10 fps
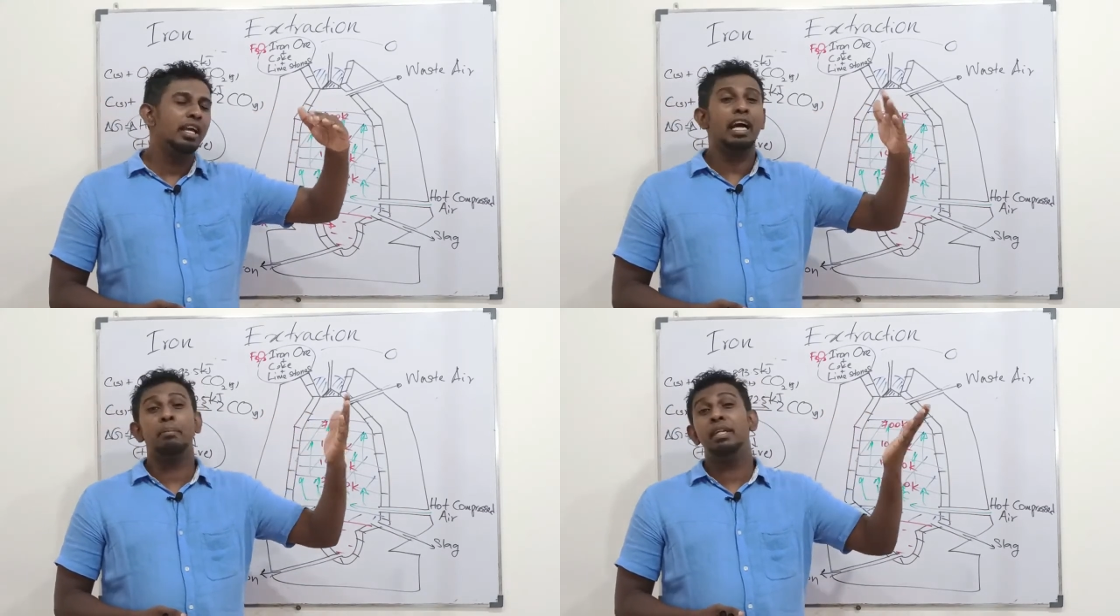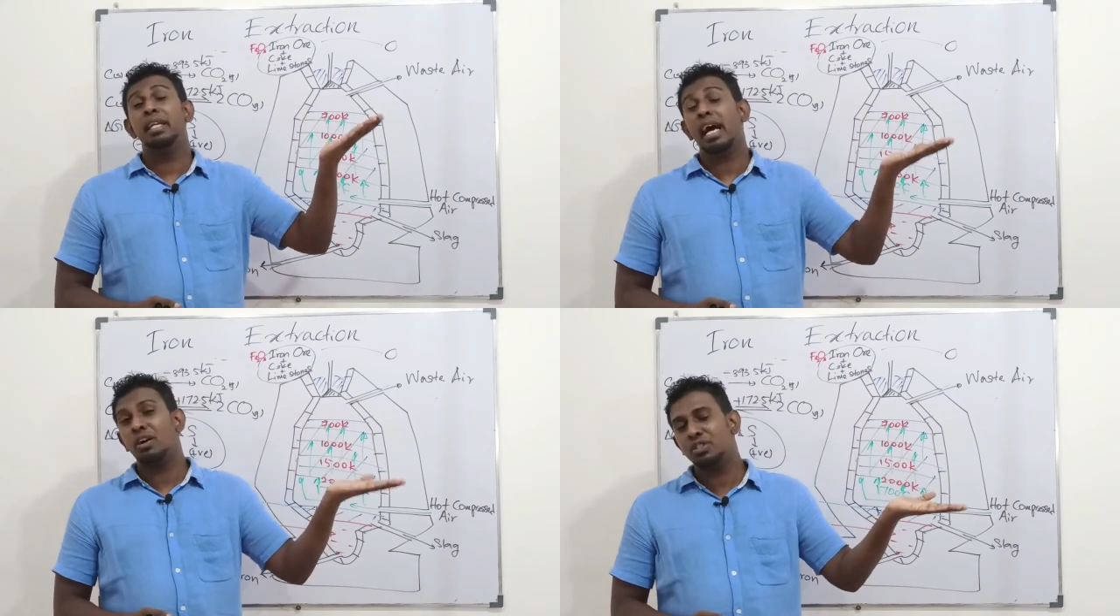carbon
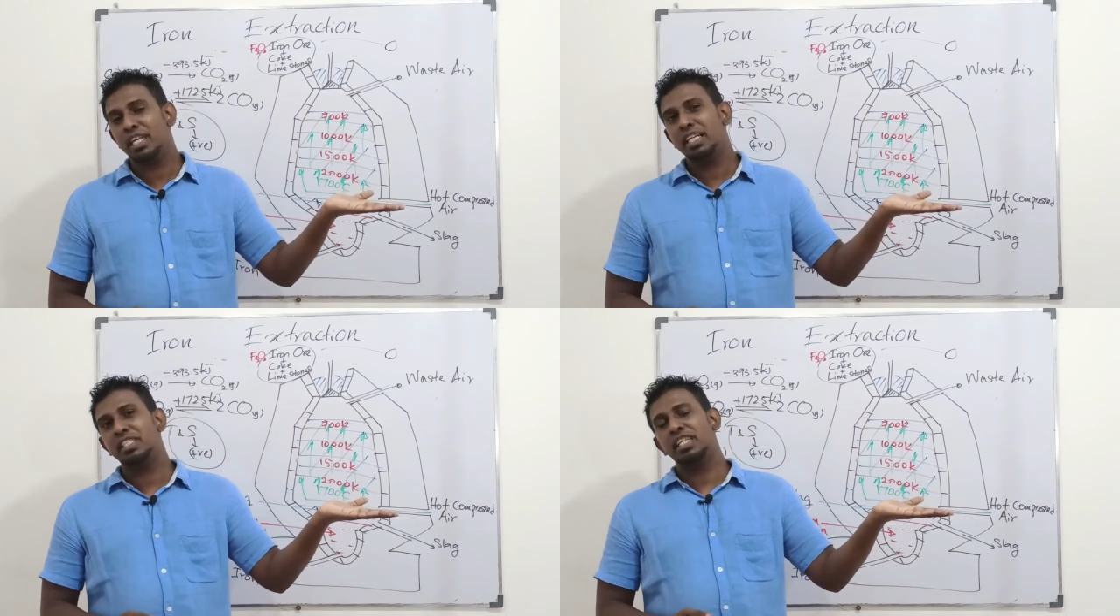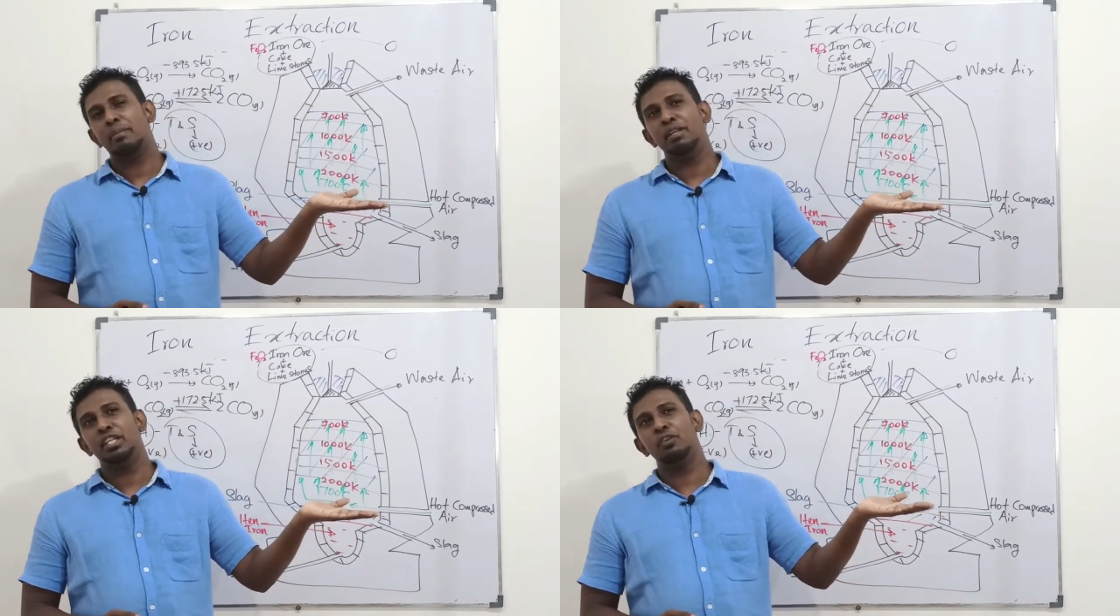dioxide
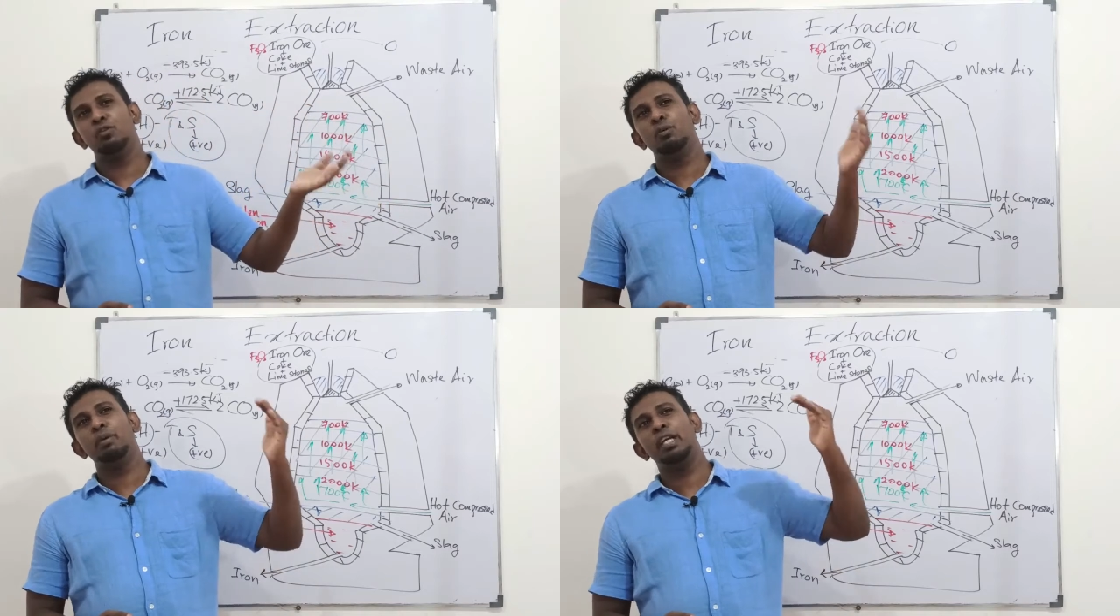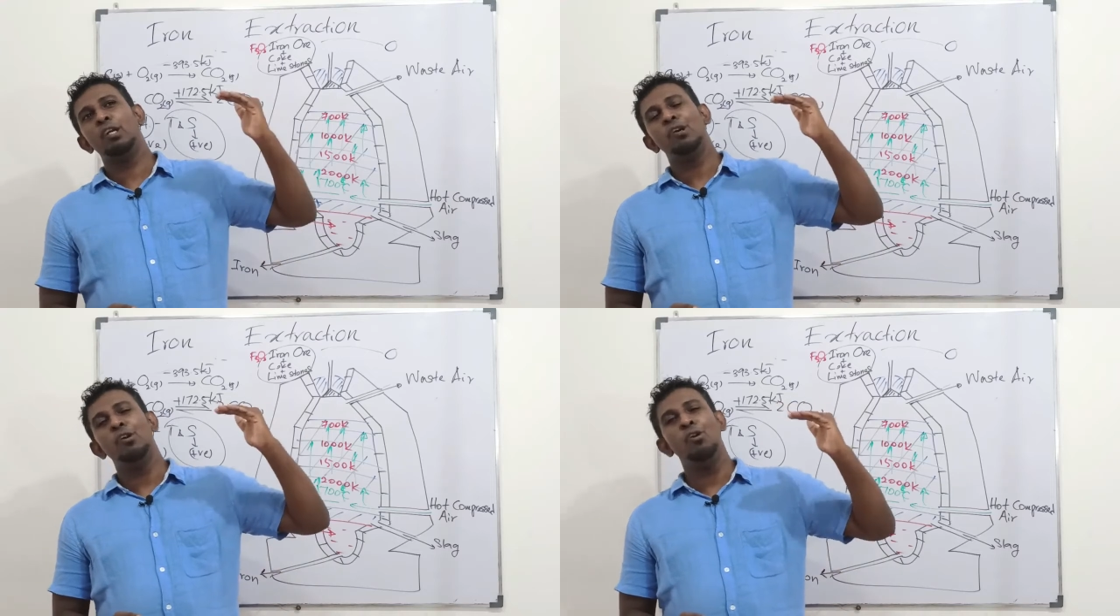stability would be